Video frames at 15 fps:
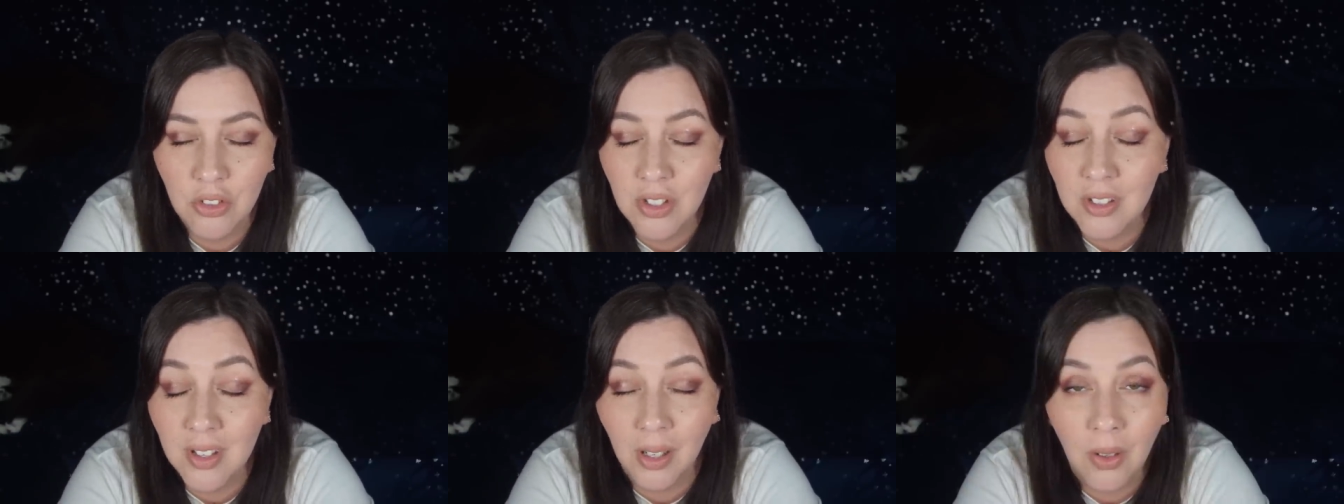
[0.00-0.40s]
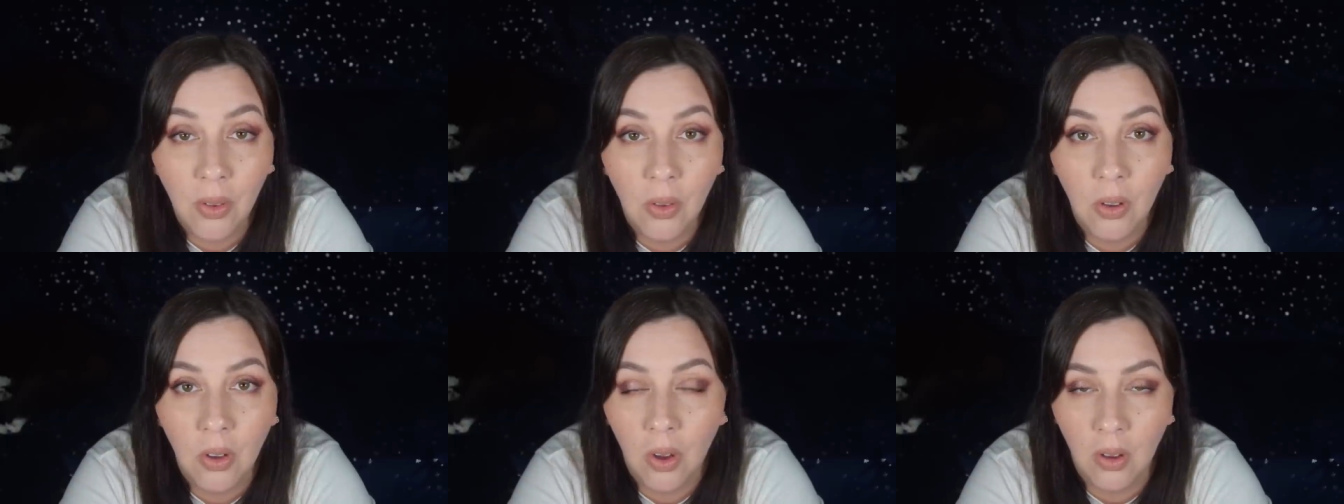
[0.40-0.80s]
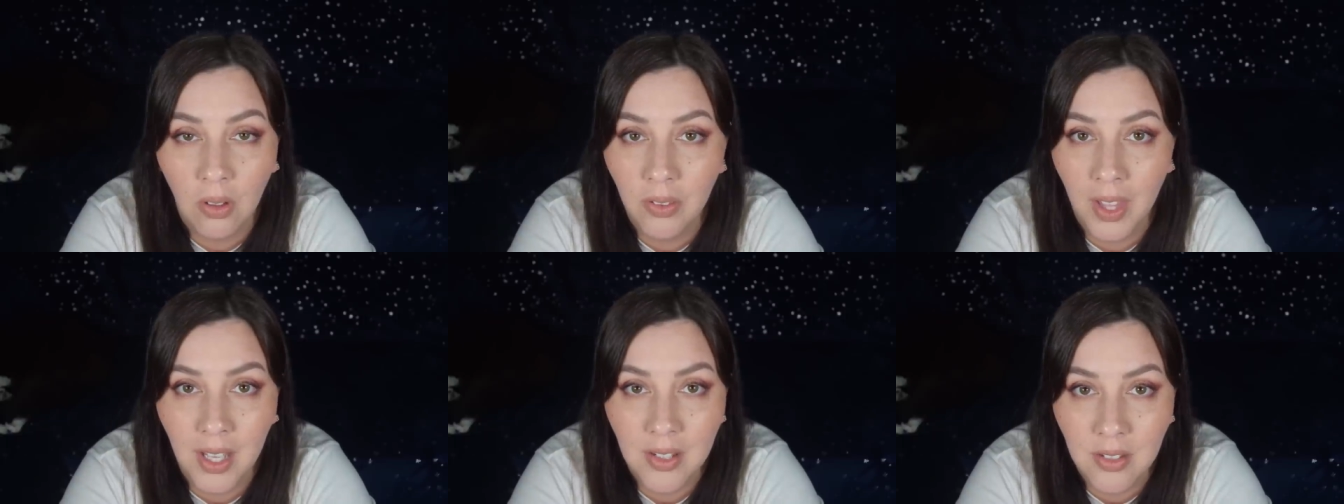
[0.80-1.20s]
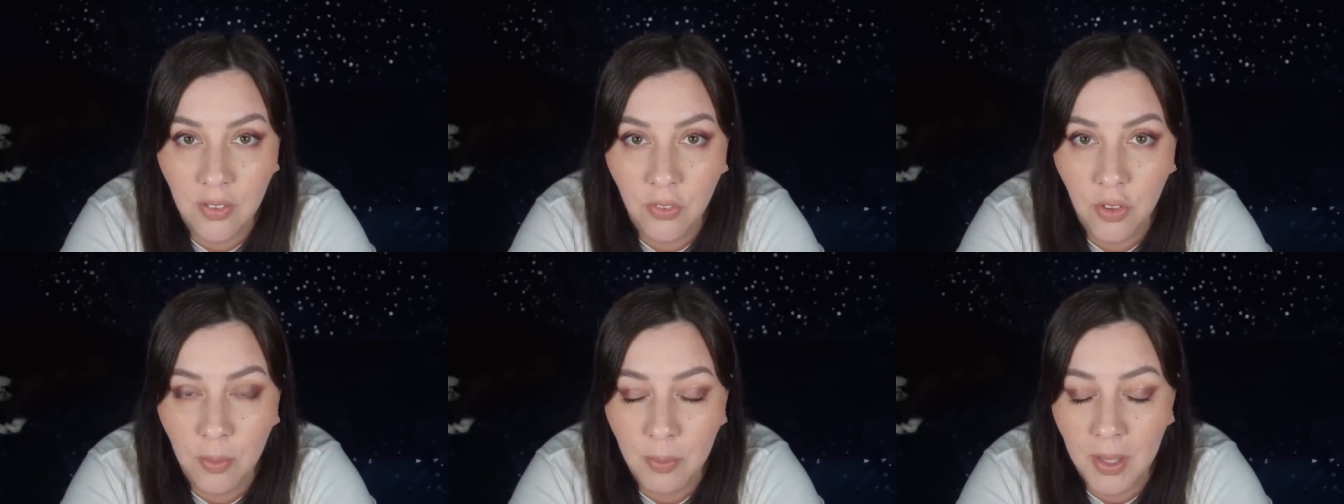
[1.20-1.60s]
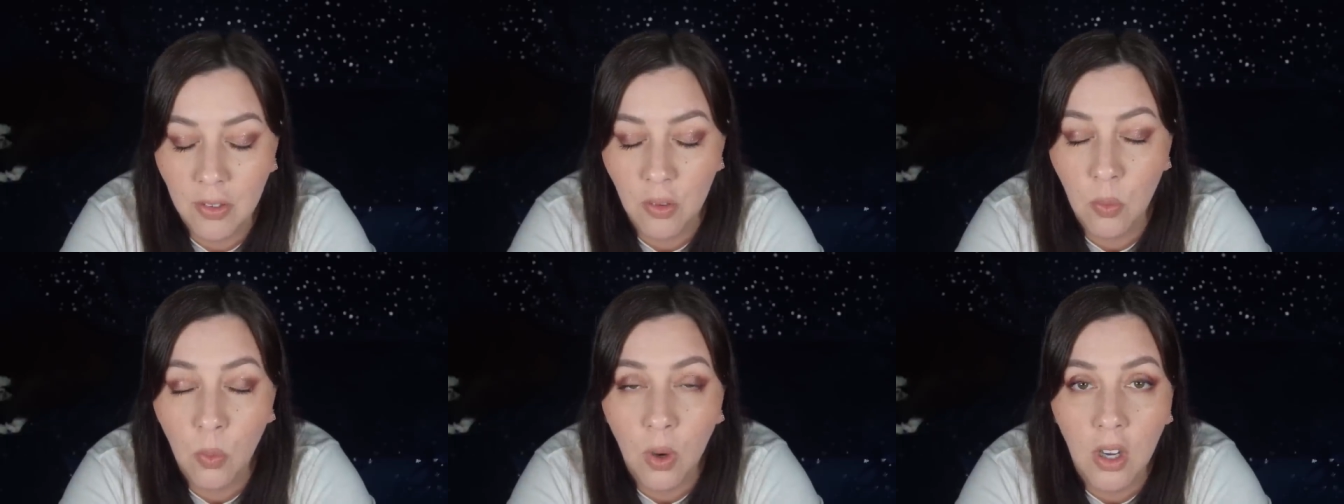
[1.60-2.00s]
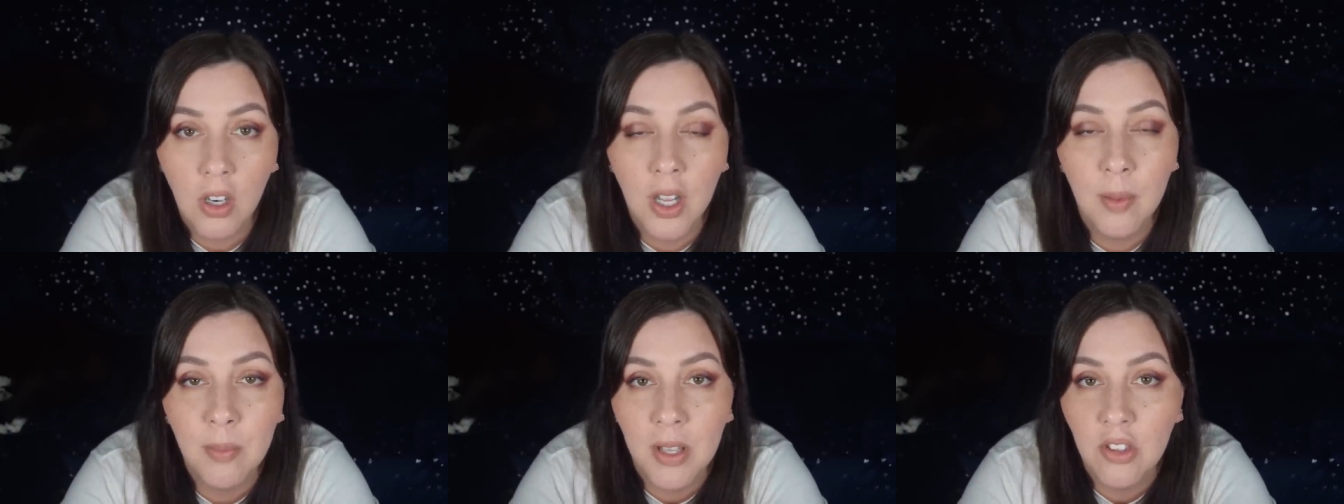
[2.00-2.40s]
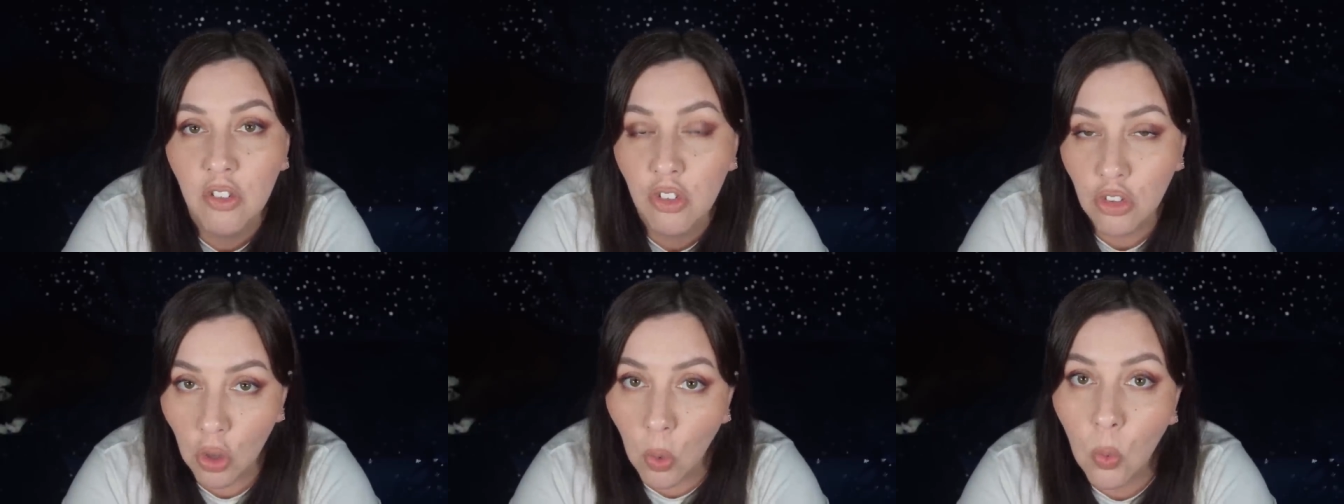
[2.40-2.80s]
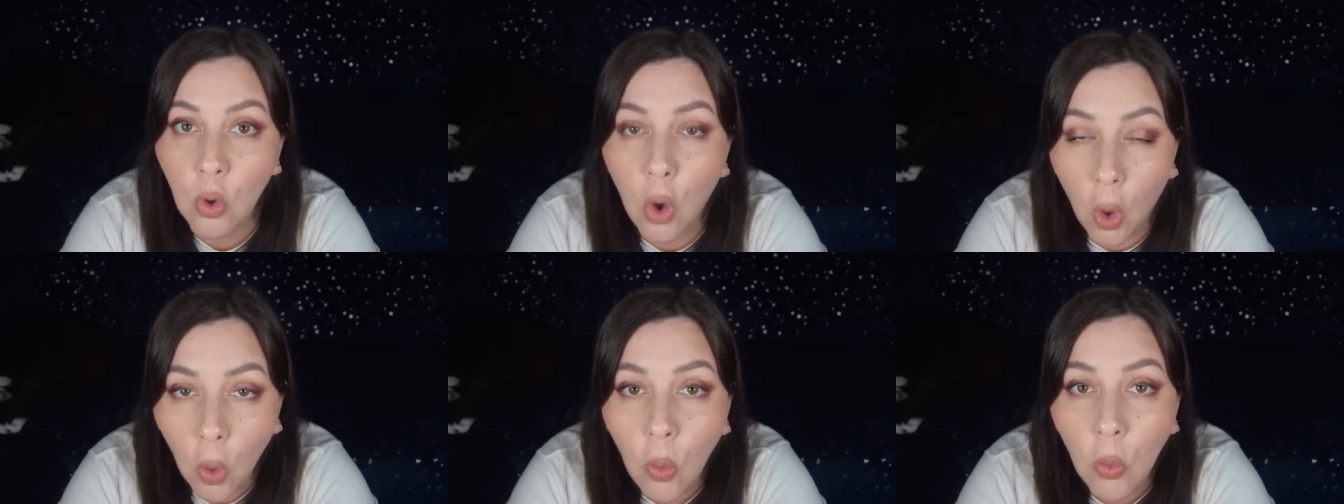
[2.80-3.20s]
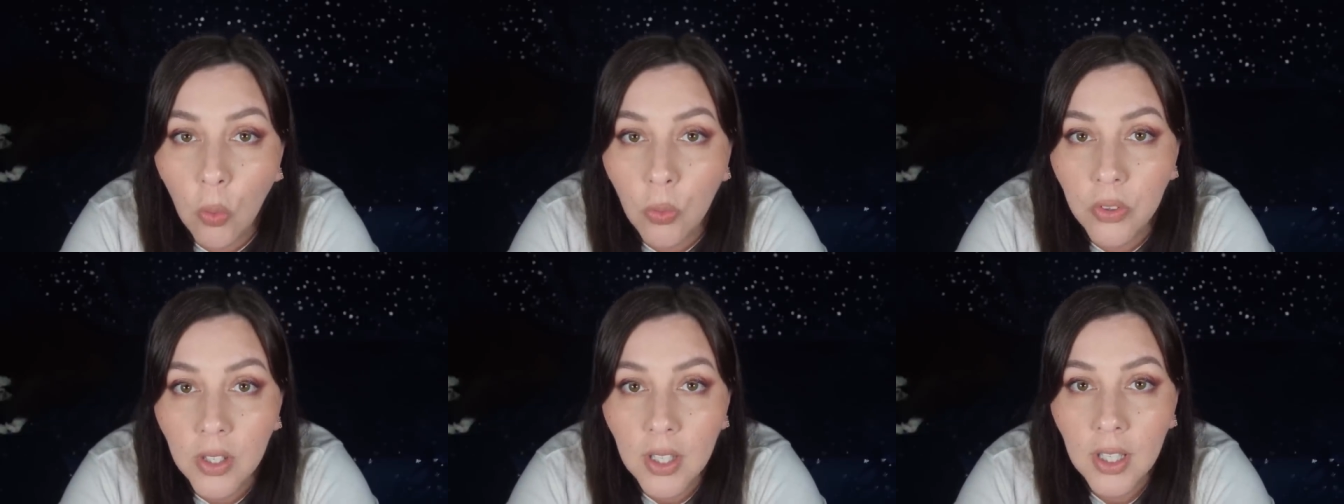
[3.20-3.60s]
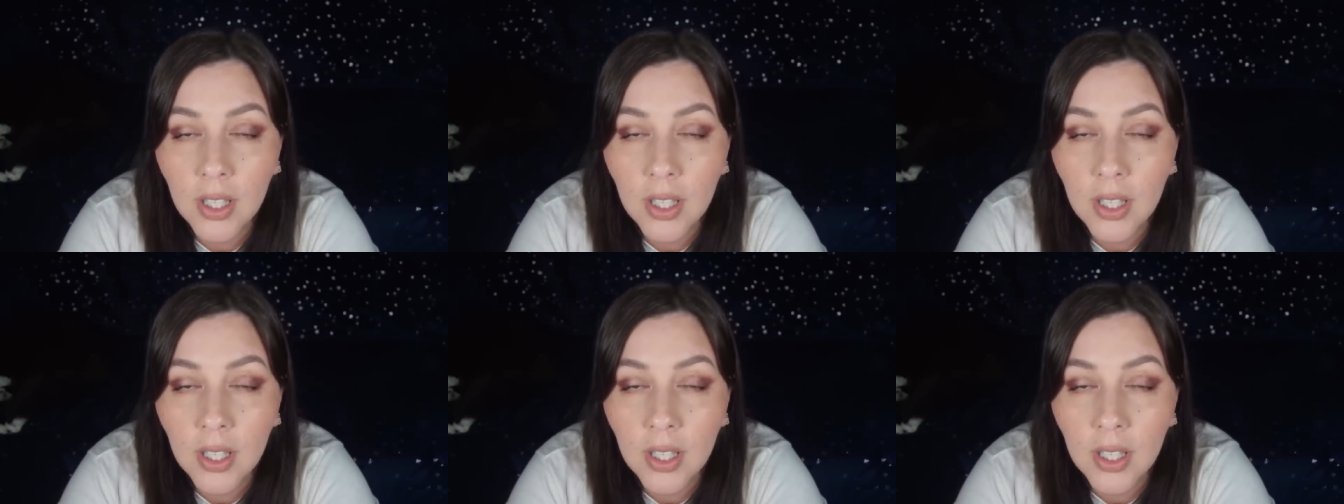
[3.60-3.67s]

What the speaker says: She didn't look all that different because the water had been so cold